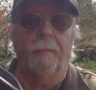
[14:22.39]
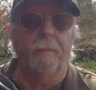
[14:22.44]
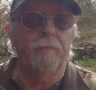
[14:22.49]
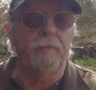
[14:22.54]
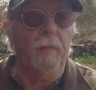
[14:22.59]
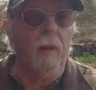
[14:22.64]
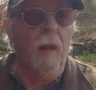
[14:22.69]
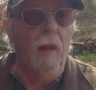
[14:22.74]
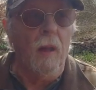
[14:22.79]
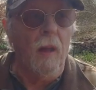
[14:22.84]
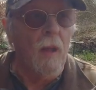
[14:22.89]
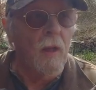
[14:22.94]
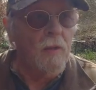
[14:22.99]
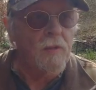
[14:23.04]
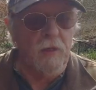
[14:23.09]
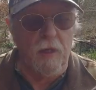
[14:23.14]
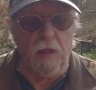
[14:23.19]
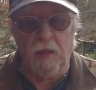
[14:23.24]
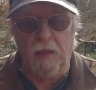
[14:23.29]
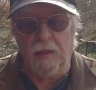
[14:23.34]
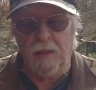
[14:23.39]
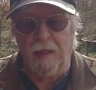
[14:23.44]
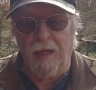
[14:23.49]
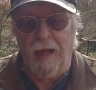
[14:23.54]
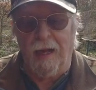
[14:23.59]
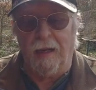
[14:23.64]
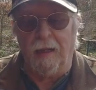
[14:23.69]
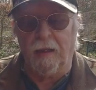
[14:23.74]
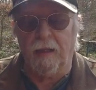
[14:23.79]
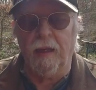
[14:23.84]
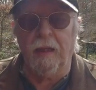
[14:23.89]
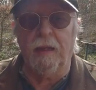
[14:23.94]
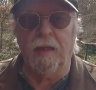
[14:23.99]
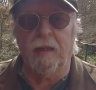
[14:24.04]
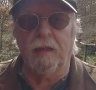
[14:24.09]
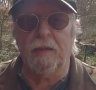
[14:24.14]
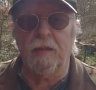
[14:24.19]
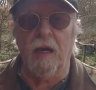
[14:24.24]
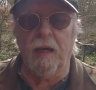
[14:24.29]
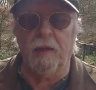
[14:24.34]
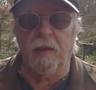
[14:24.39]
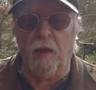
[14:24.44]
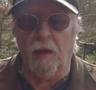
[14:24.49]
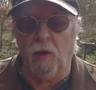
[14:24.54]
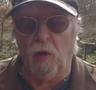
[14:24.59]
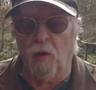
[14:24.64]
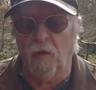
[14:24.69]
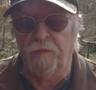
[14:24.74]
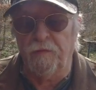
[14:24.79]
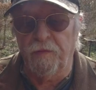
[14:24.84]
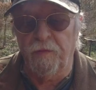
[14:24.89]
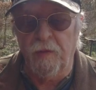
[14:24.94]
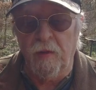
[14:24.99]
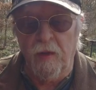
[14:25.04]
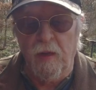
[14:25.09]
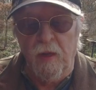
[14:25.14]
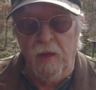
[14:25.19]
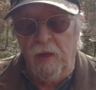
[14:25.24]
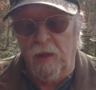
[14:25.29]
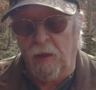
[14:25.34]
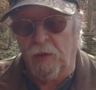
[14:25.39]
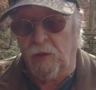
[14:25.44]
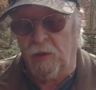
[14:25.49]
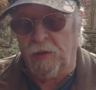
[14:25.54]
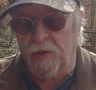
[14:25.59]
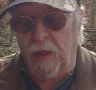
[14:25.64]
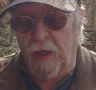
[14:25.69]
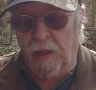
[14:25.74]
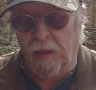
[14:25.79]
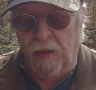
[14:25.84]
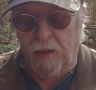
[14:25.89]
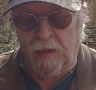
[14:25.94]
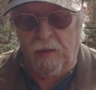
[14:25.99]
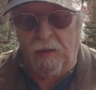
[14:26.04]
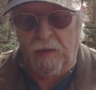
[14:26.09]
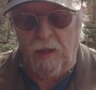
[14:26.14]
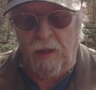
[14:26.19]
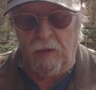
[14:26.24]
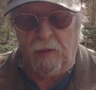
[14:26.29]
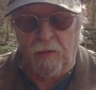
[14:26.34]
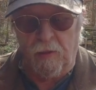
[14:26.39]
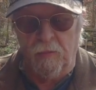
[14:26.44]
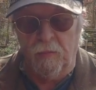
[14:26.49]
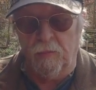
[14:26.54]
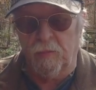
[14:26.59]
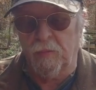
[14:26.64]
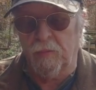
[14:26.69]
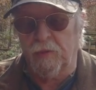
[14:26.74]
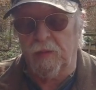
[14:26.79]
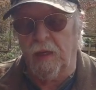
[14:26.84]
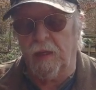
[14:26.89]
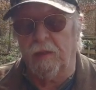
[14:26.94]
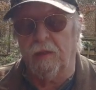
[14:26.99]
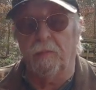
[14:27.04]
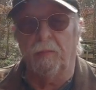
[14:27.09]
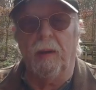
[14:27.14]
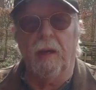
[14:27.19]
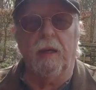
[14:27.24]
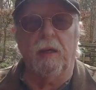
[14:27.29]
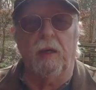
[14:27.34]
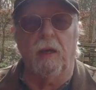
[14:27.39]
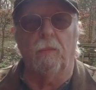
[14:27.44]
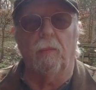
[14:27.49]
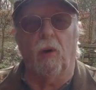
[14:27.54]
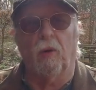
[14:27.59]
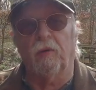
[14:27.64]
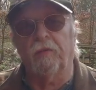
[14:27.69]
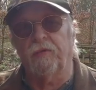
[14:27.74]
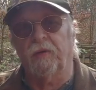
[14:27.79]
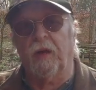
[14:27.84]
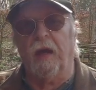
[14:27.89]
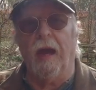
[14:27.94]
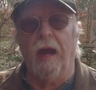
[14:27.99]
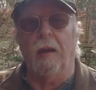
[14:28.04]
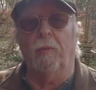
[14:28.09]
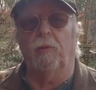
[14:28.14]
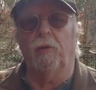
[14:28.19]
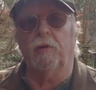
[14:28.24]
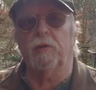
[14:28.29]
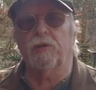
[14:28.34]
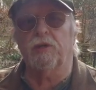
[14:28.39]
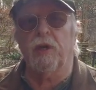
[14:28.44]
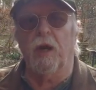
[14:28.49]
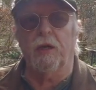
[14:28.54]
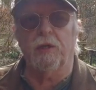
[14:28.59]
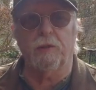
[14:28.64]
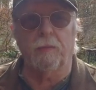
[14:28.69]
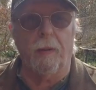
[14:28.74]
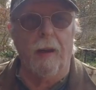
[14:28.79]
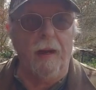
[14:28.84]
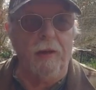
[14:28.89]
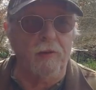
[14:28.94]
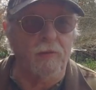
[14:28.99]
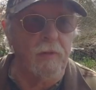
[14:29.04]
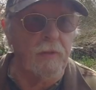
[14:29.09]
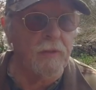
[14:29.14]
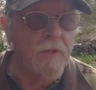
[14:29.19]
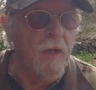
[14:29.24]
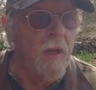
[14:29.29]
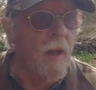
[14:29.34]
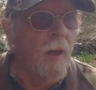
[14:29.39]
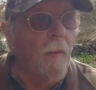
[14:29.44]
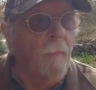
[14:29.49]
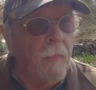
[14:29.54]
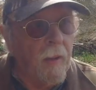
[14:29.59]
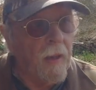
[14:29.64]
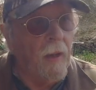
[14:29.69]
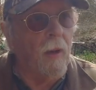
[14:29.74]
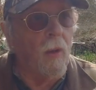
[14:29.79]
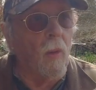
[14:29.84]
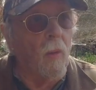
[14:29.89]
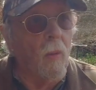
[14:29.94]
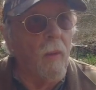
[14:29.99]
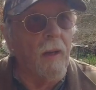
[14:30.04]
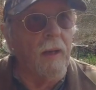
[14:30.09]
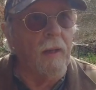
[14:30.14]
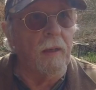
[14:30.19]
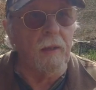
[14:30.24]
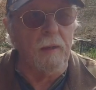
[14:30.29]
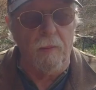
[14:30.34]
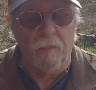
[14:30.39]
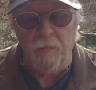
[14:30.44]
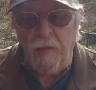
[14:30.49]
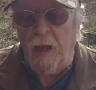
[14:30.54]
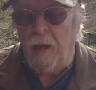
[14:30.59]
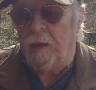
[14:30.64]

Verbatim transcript: So you need the Allen key to take that off. You've got to take then take the media mod off the camera to change the batteries. A bit long-winded.